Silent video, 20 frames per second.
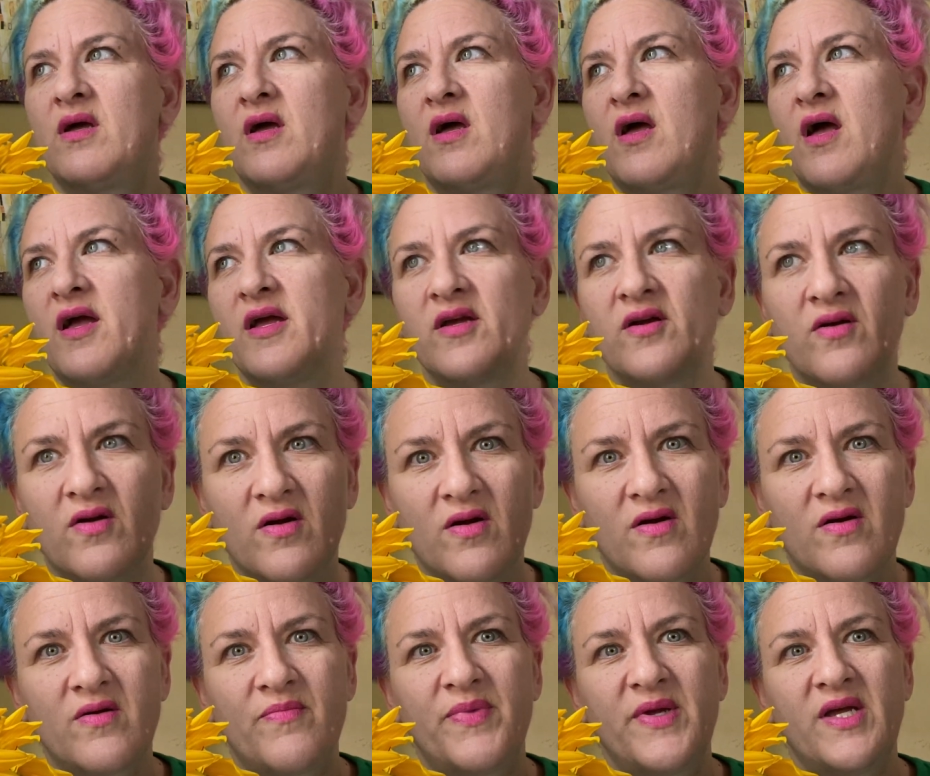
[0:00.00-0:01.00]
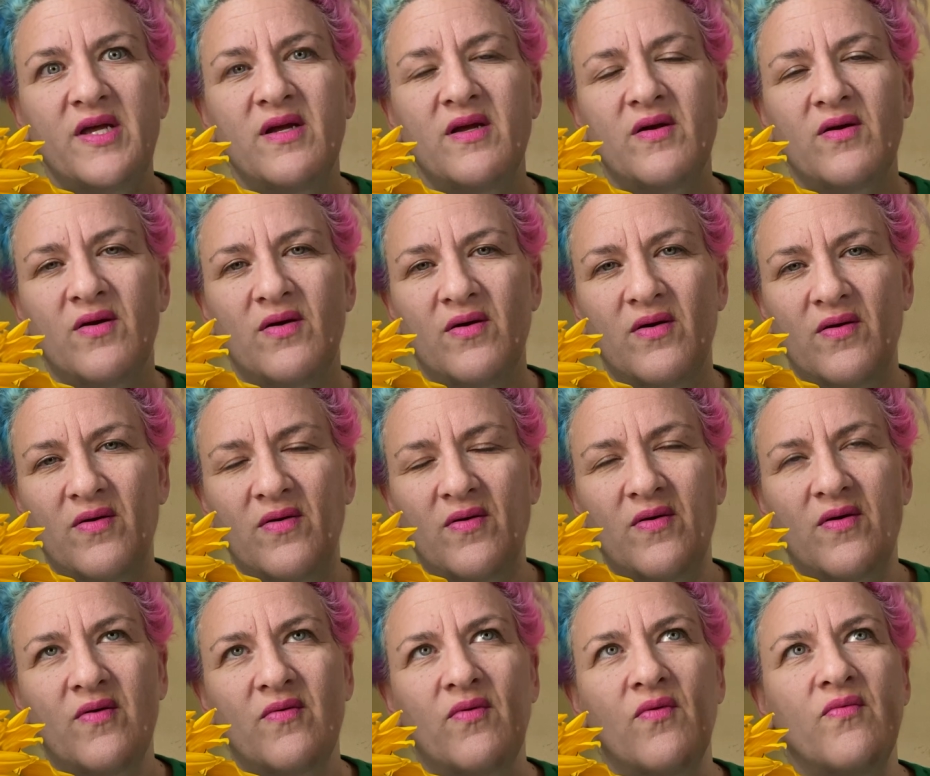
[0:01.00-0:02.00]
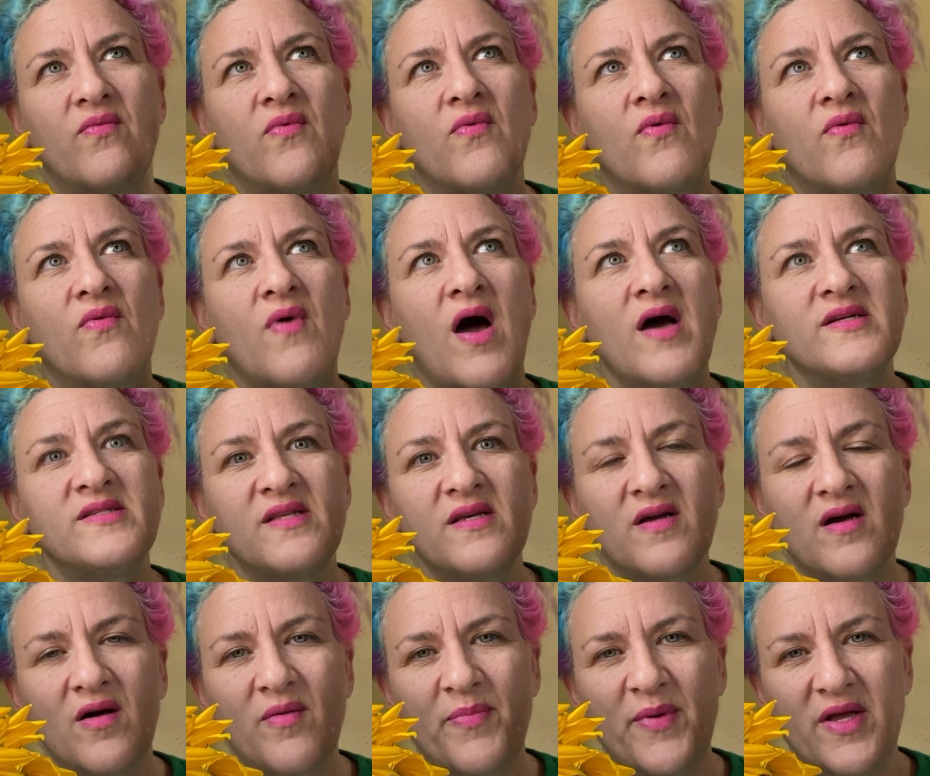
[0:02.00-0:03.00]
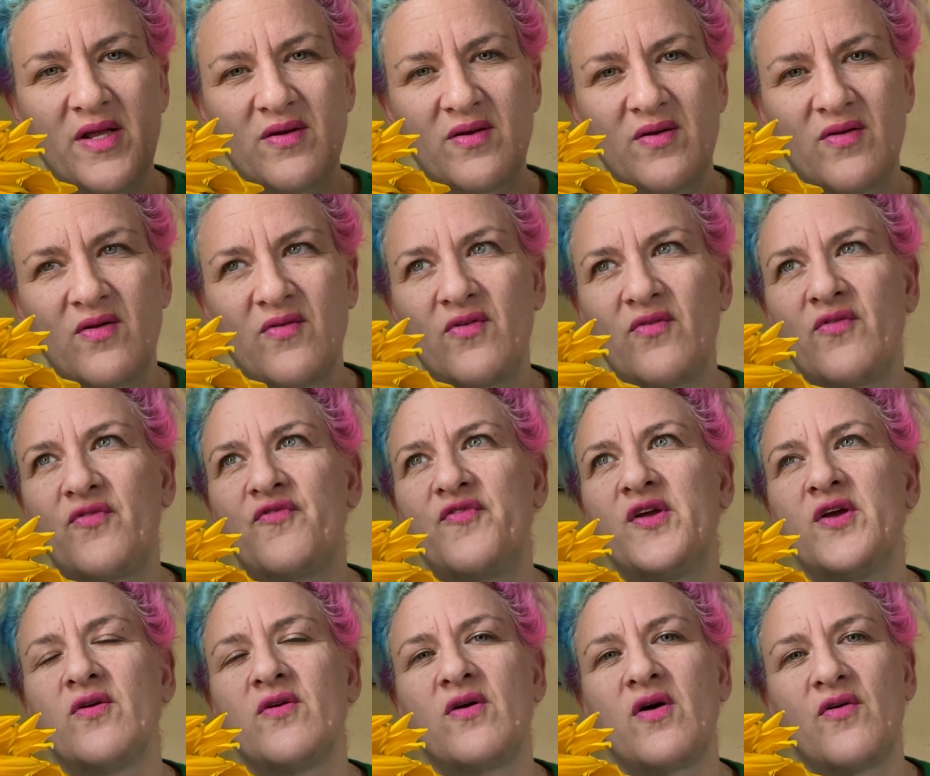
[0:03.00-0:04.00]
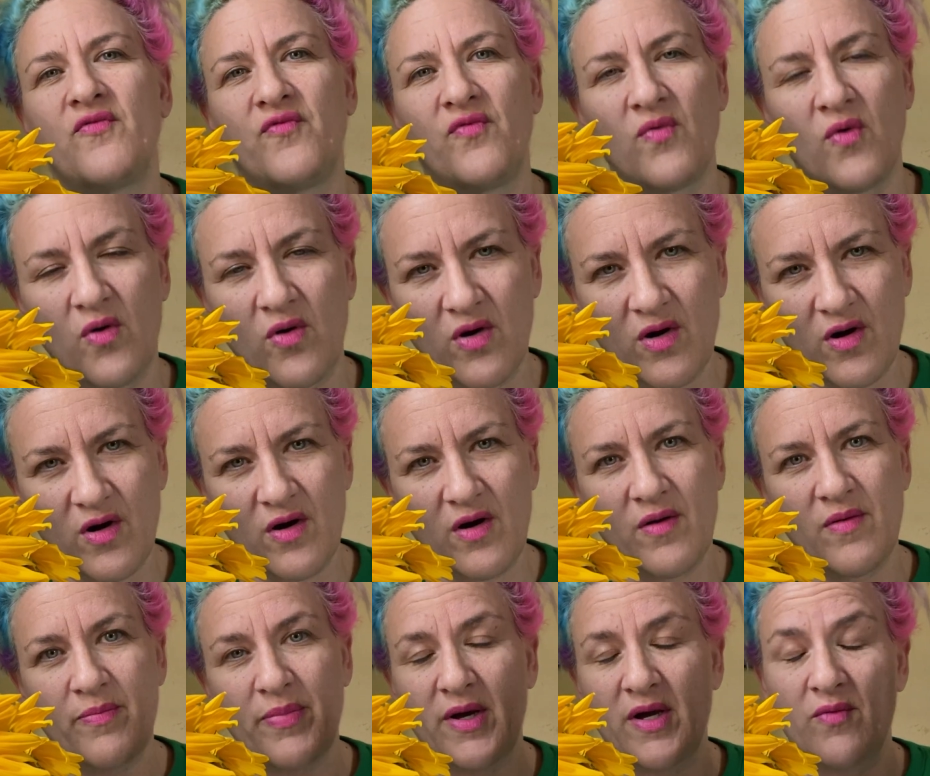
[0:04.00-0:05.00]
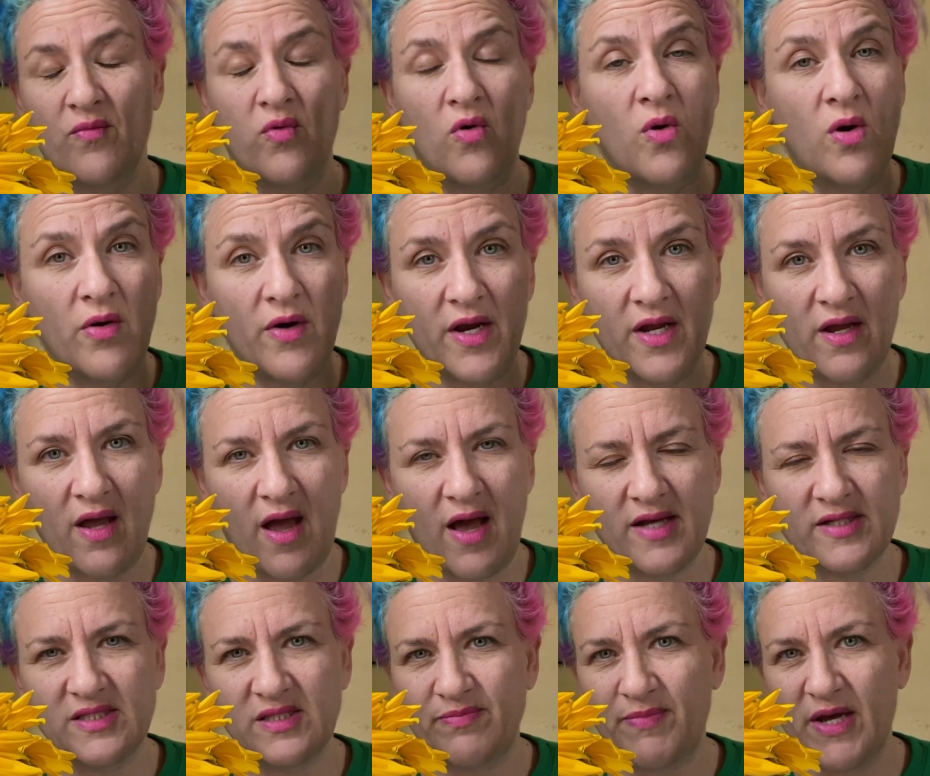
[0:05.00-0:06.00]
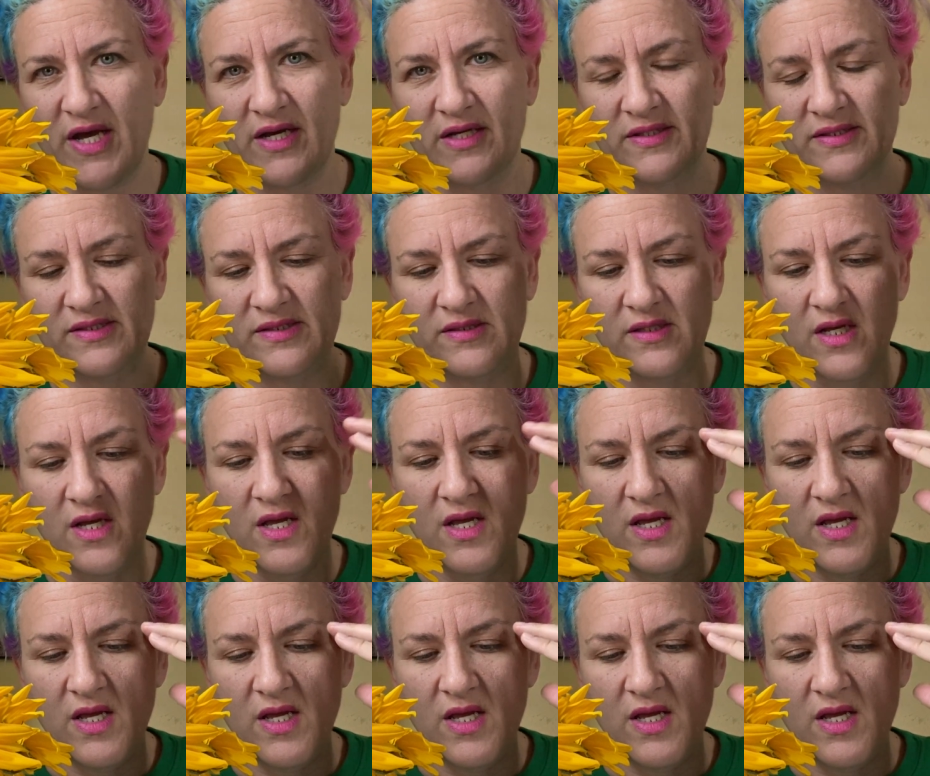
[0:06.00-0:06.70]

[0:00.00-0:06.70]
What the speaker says: anger being rising up and fear of war, warring aspects.